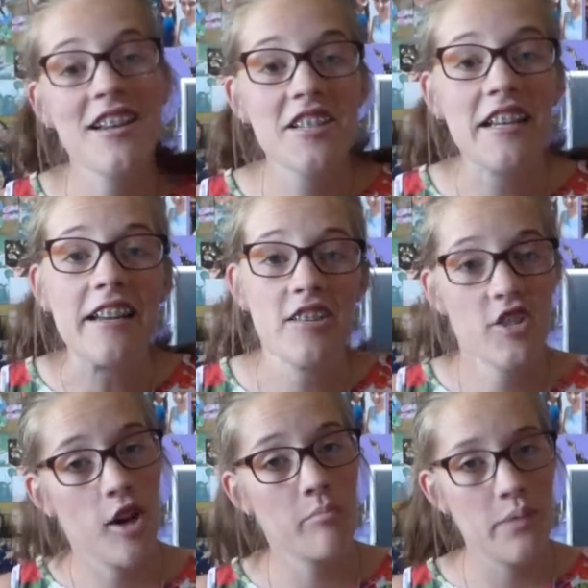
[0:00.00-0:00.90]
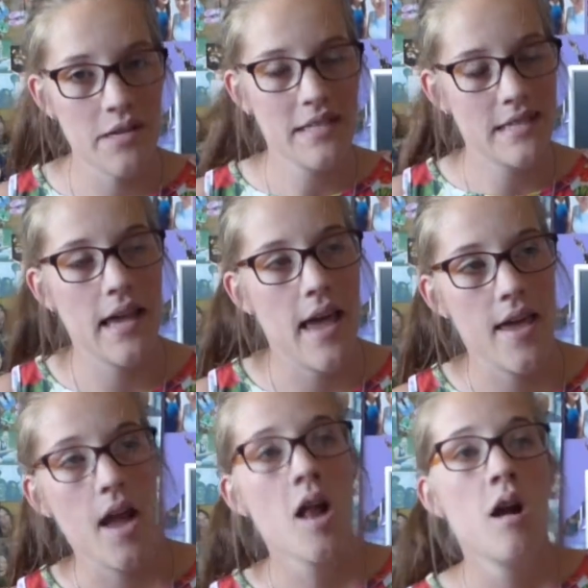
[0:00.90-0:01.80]
actually get a job per
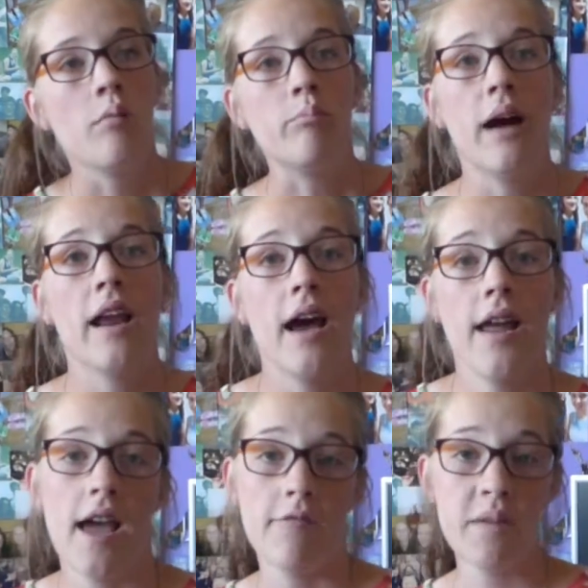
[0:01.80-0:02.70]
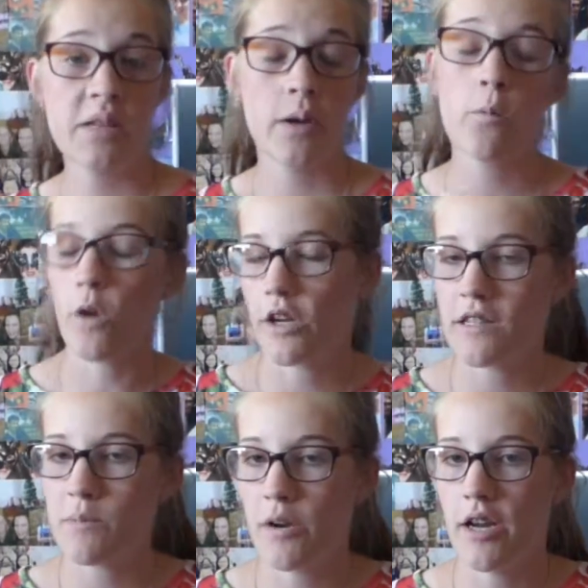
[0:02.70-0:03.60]
se, but I have been doing work
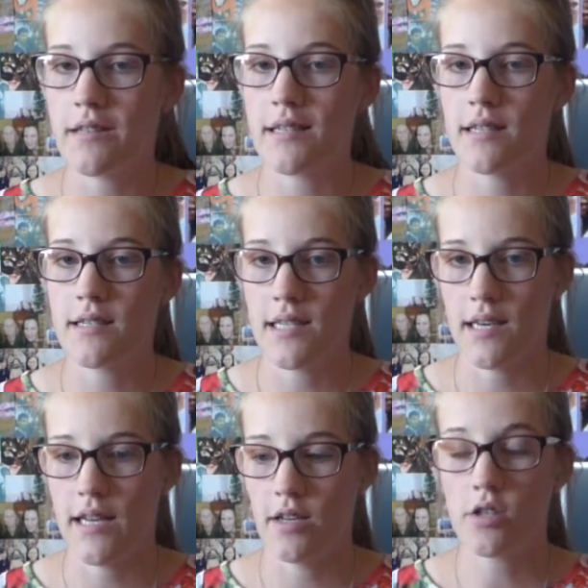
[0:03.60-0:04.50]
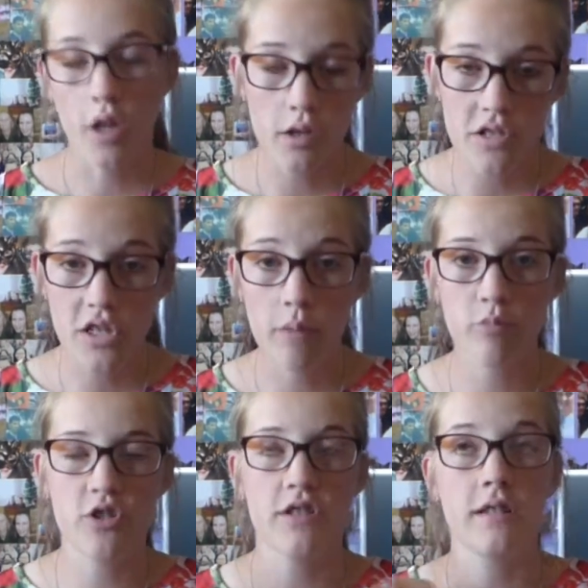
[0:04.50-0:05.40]
experience in a secondhand clothes shop,
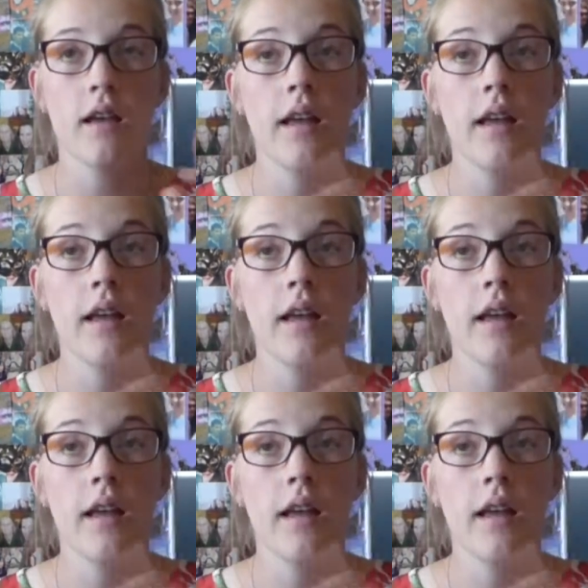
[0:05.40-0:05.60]
which is